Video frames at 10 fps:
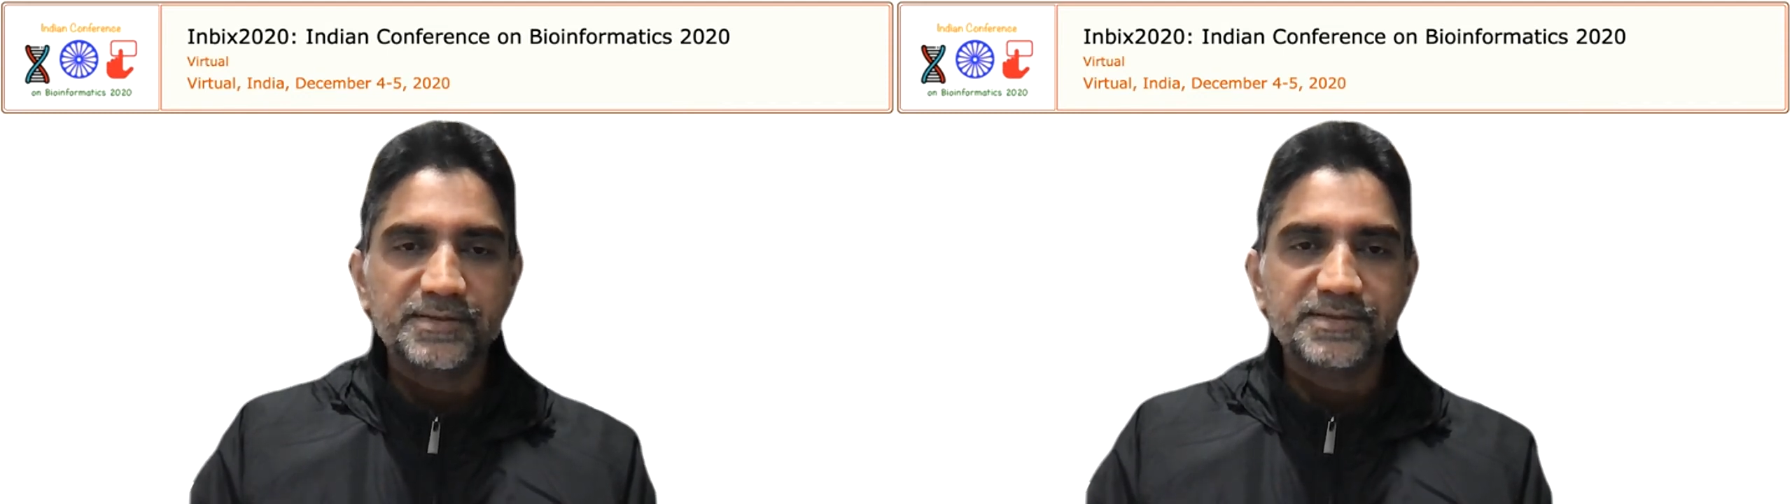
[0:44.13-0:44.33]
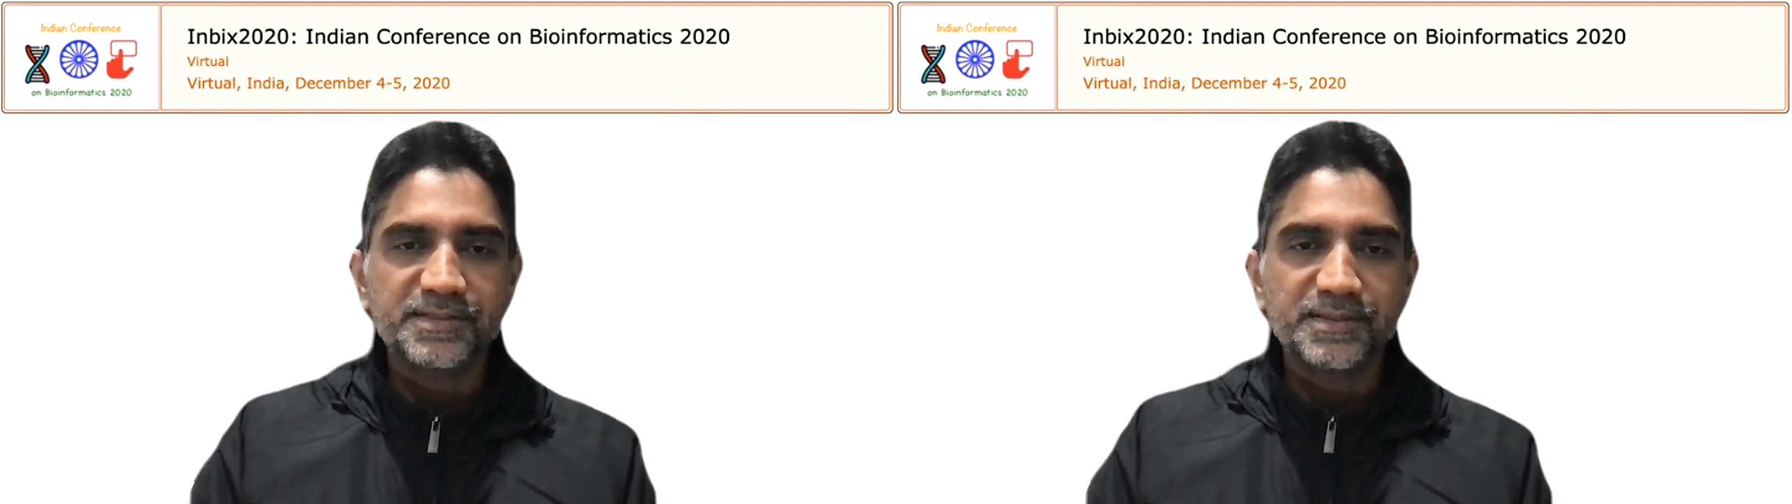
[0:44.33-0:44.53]

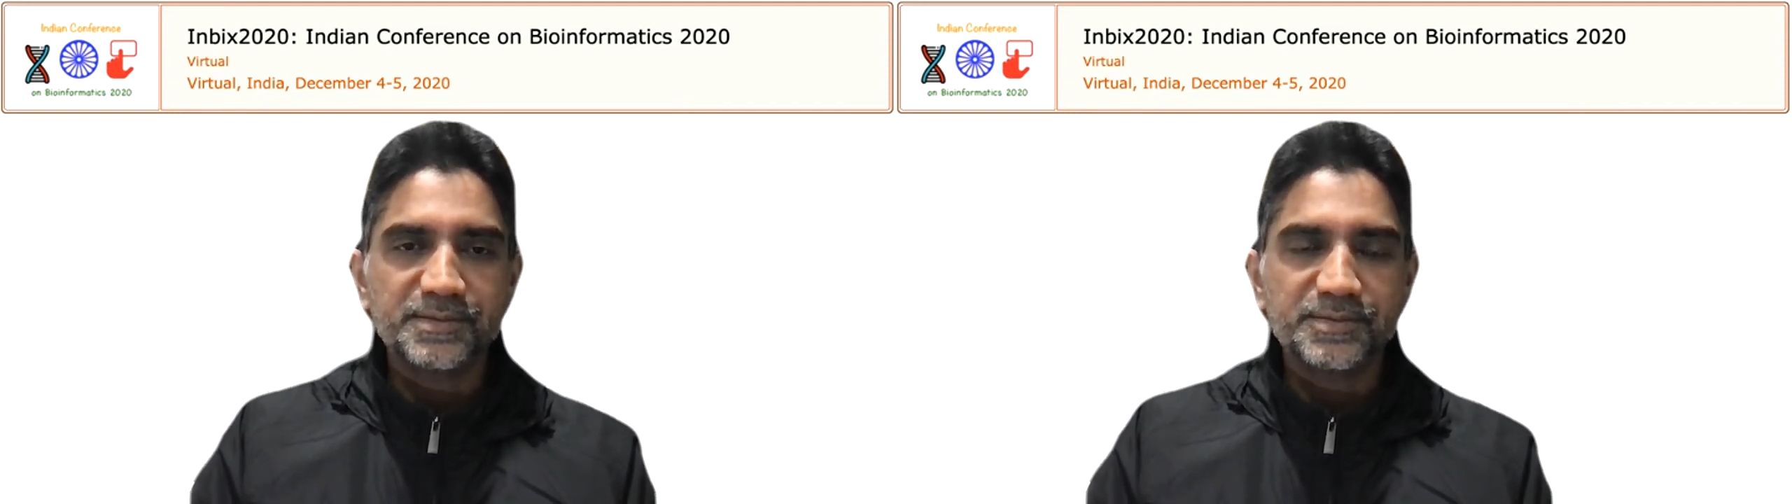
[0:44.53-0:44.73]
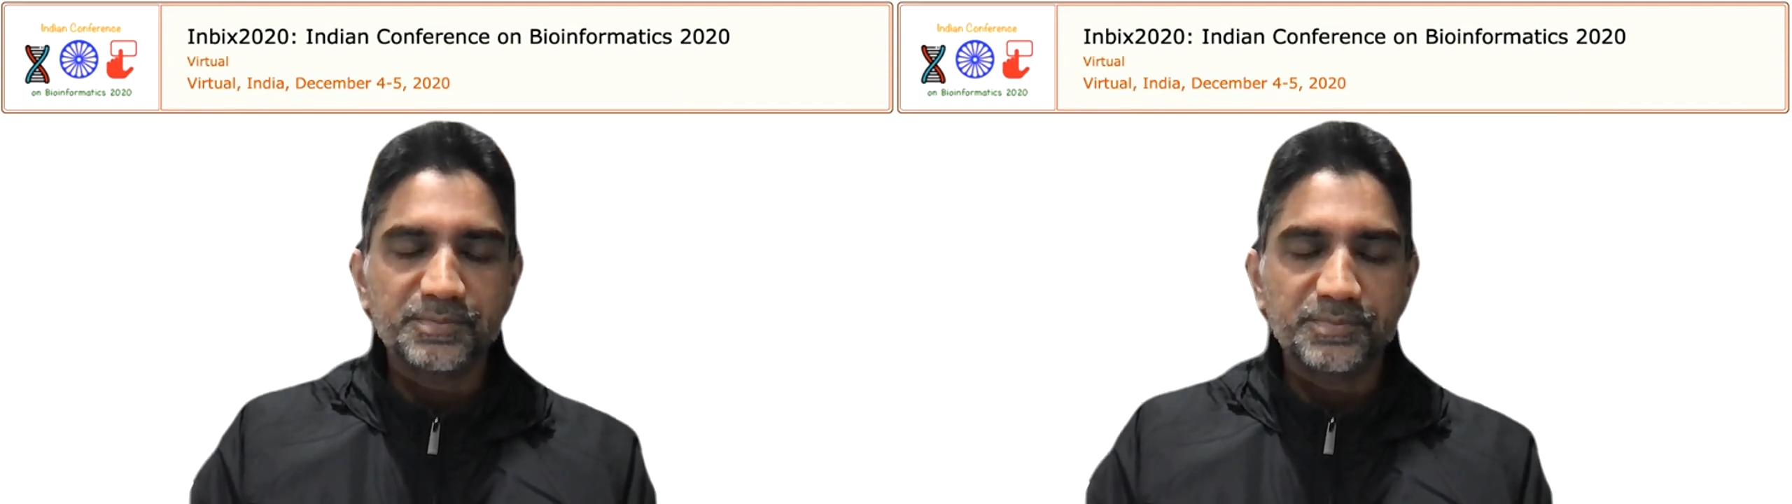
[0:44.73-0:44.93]

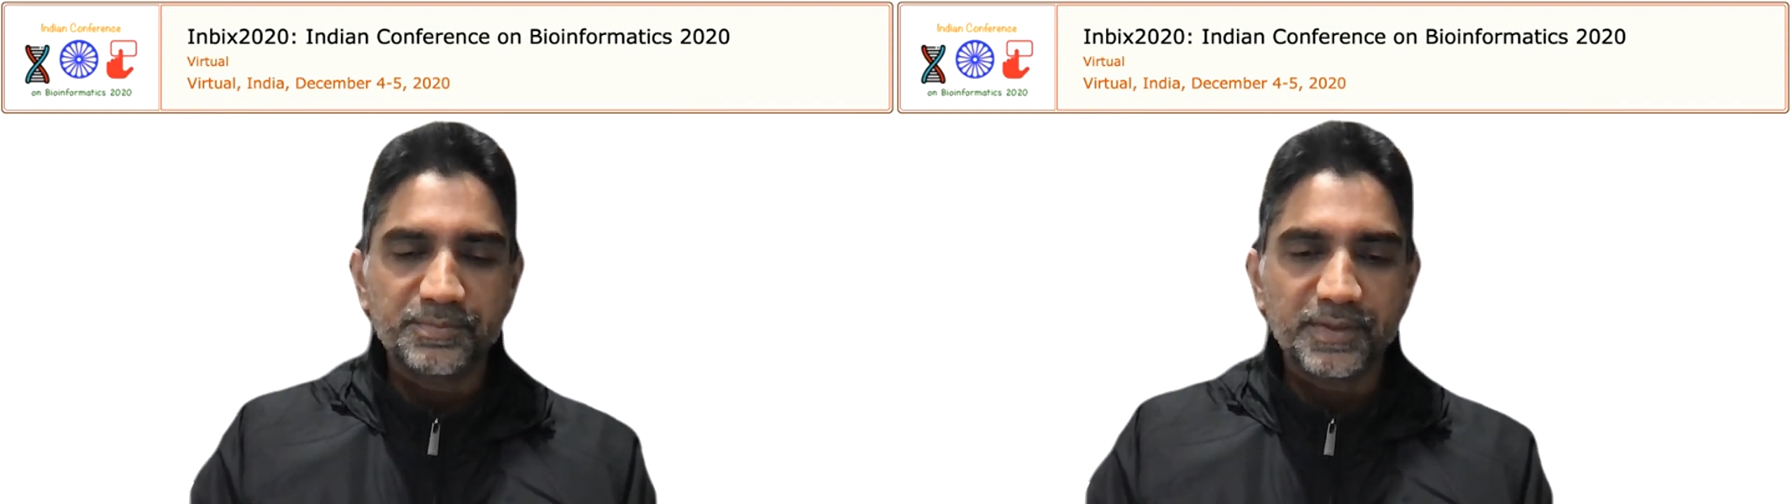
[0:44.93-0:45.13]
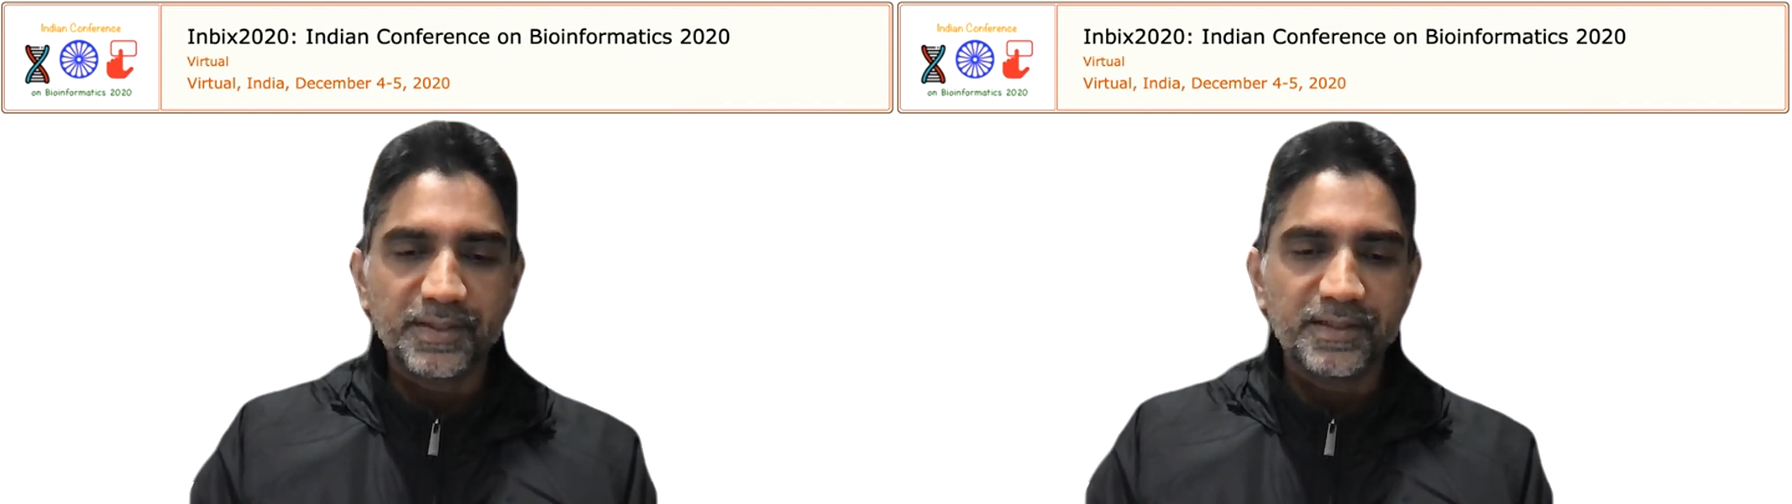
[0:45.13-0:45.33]
scene to
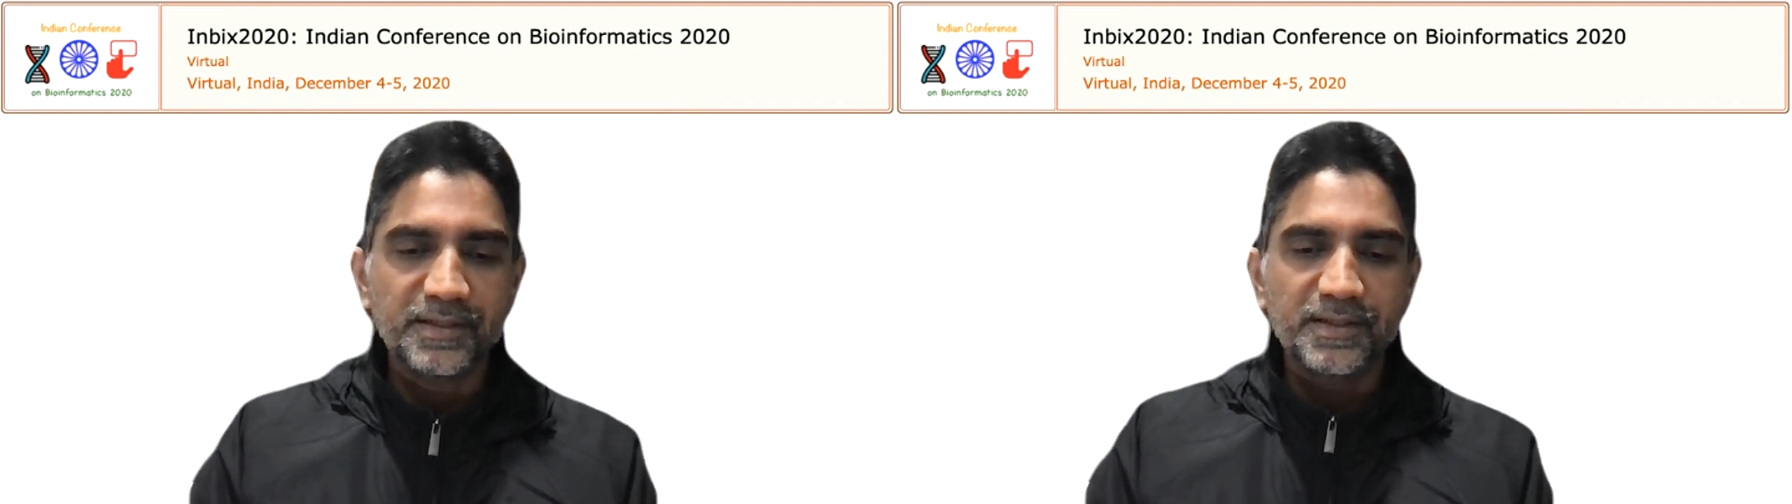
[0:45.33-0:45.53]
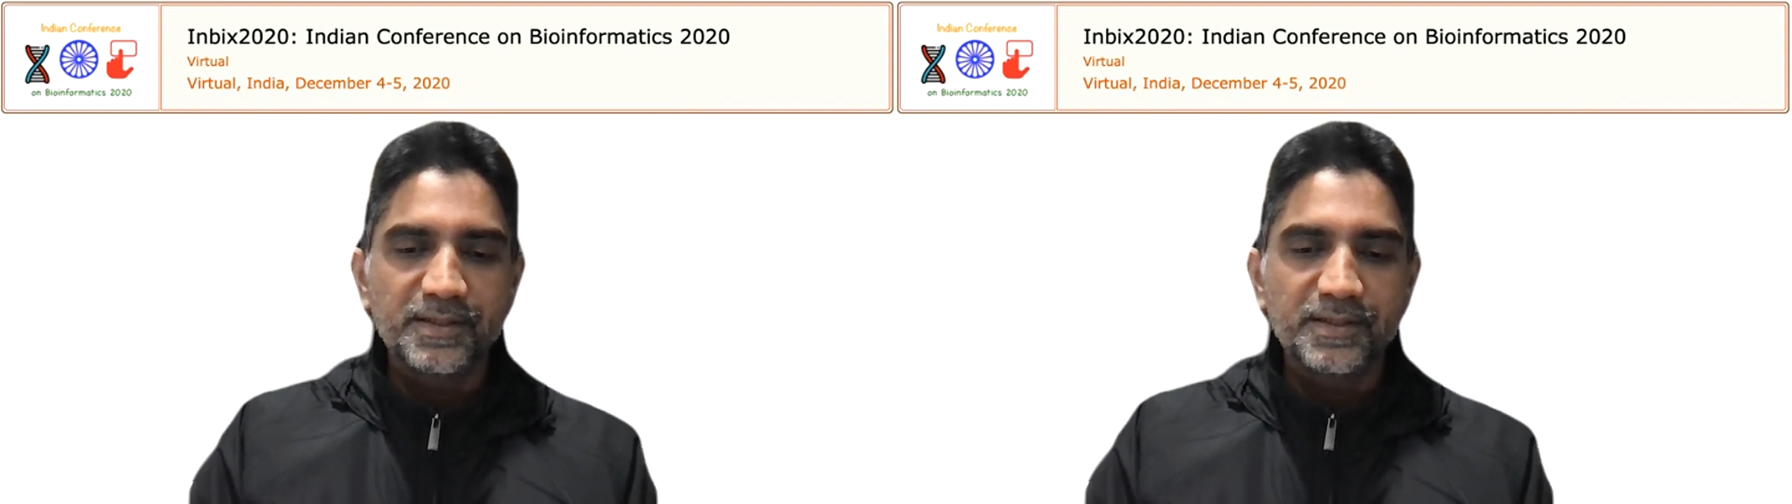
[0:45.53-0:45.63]
prepare